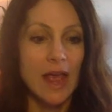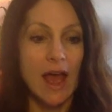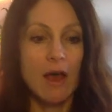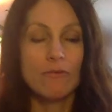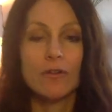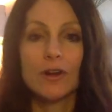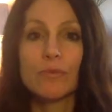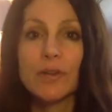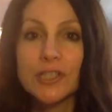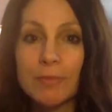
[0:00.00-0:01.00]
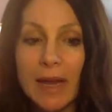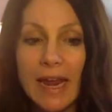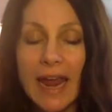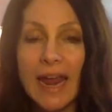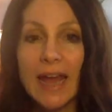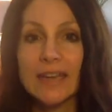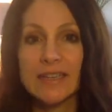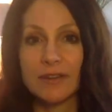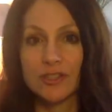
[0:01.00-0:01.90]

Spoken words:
how far to reach my hand out